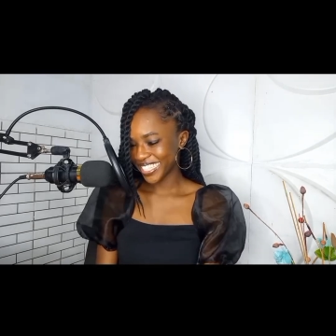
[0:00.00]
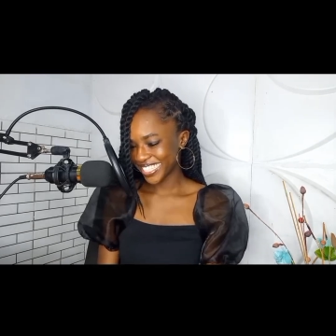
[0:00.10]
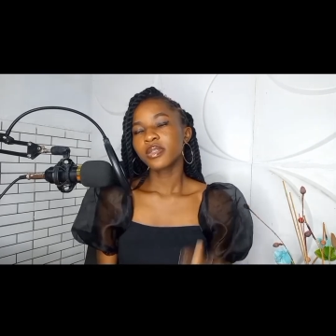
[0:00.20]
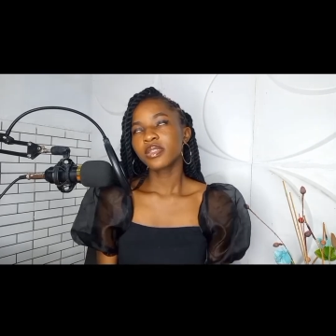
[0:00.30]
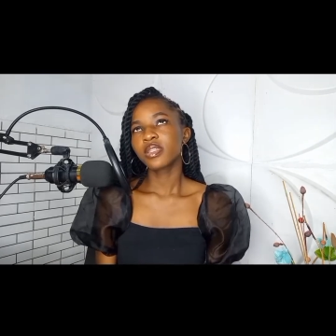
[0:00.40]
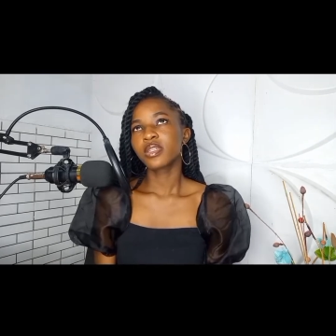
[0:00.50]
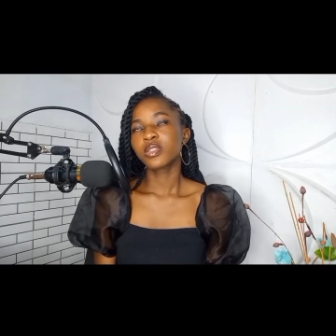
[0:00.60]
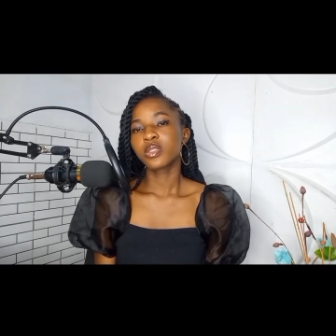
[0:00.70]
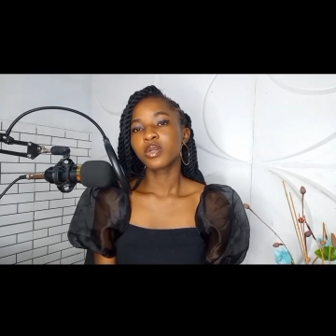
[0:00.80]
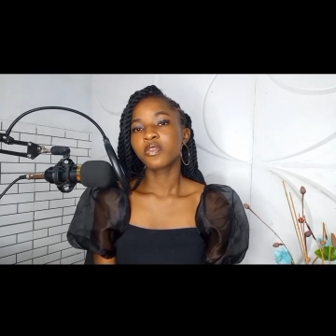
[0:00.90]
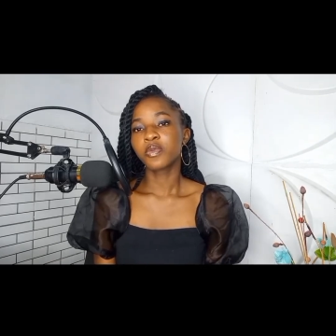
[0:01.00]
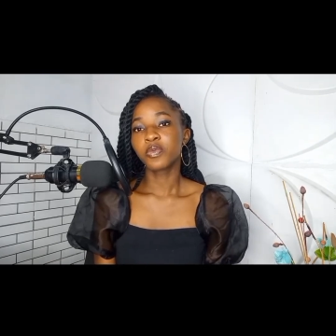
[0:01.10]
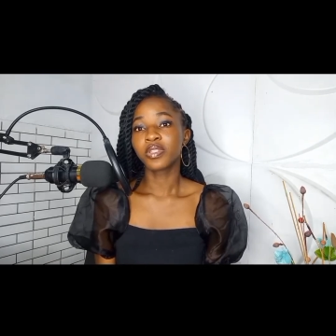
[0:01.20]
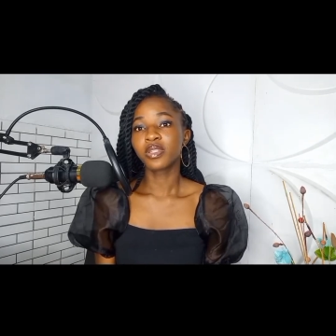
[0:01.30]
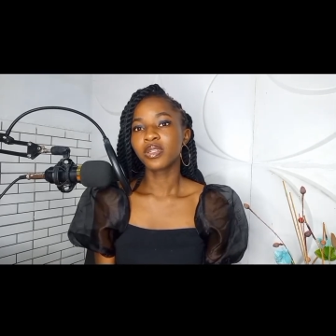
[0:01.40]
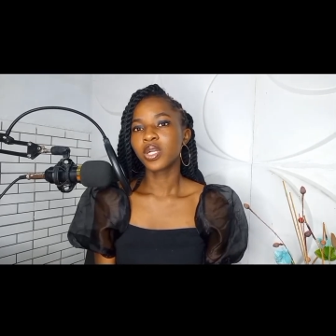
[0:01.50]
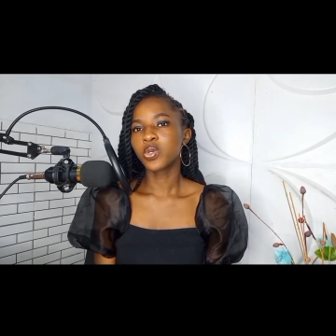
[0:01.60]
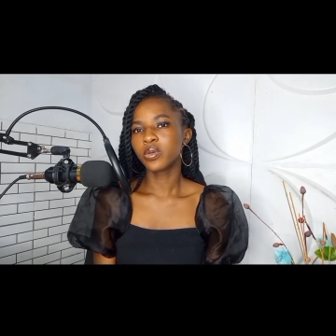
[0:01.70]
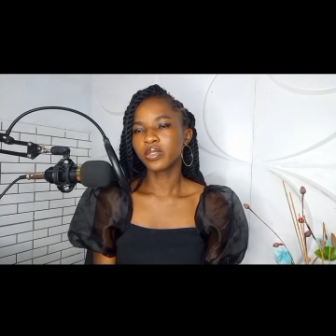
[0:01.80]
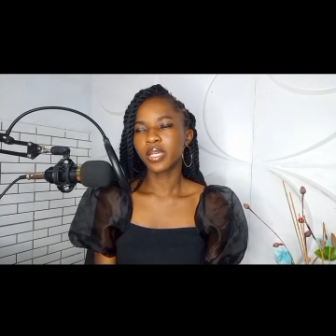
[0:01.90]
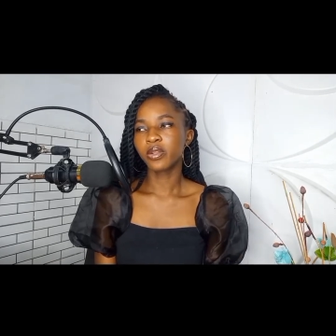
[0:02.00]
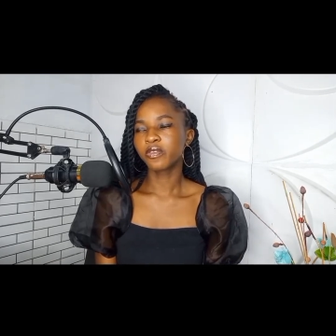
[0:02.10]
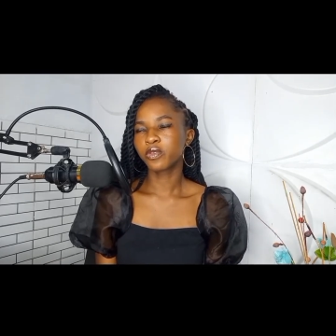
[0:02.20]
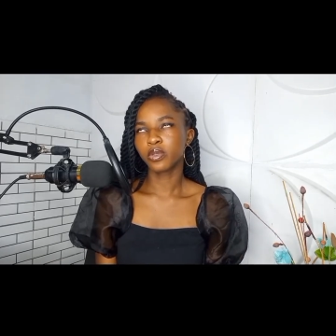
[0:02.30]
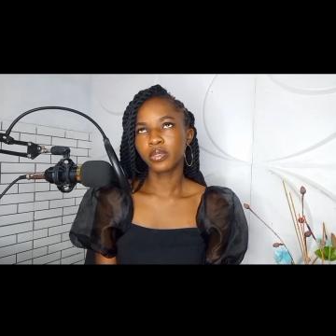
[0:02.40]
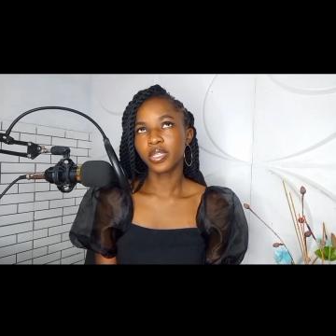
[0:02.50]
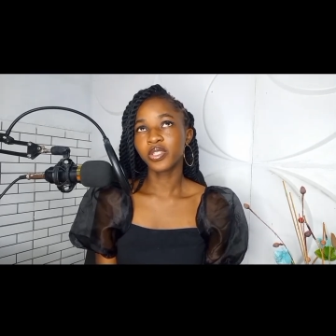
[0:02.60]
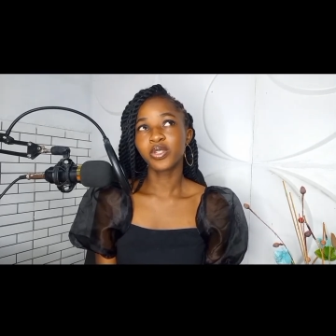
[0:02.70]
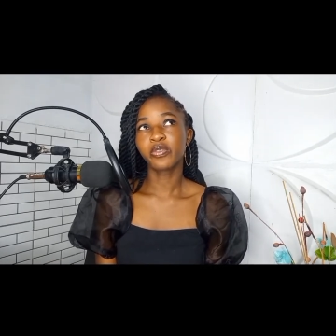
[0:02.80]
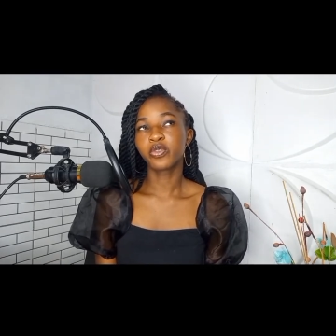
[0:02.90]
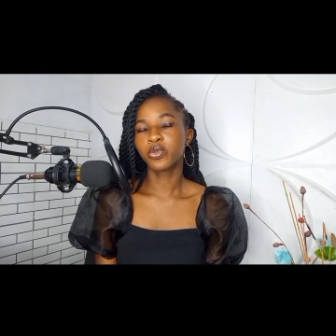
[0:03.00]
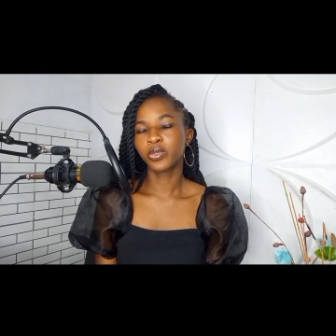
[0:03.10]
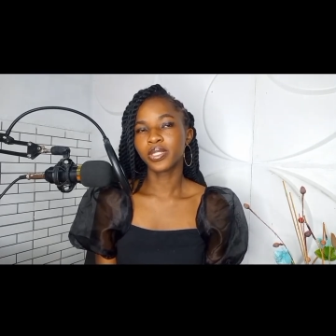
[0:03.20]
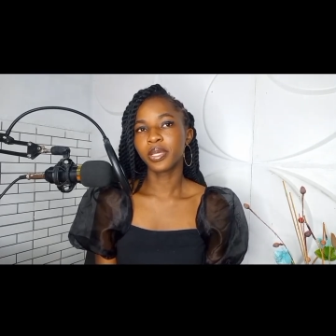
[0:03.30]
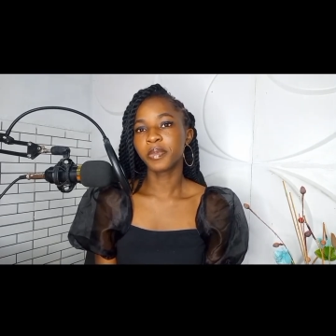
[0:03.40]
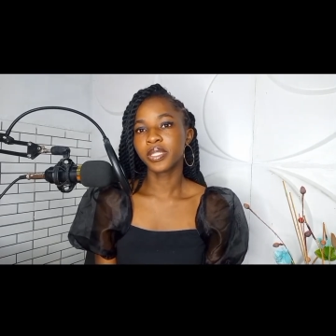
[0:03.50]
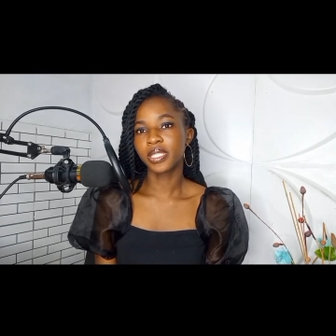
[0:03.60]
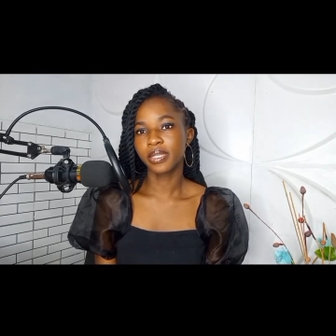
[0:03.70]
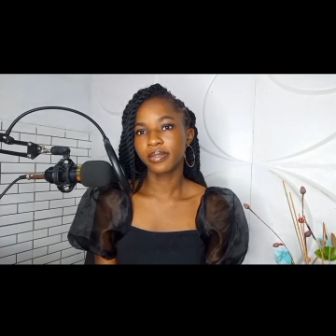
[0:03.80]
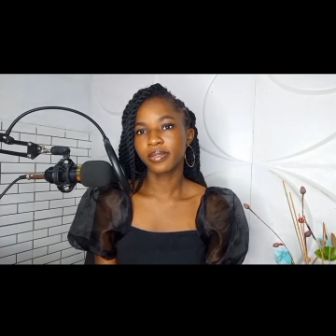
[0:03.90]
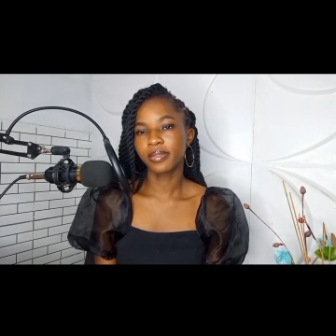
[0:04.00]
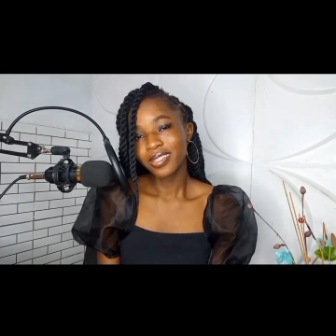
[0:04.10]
Second thing that stood out for me was another quote. I love quotes. I just love quotes that make sense.